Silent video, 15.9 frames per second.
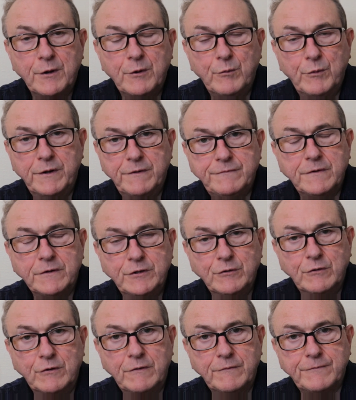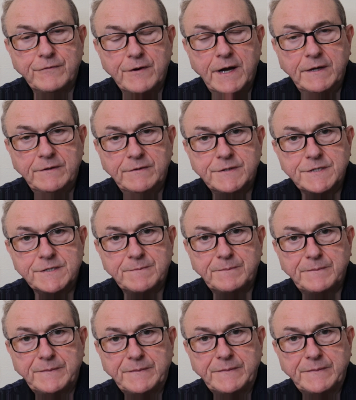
with your friends.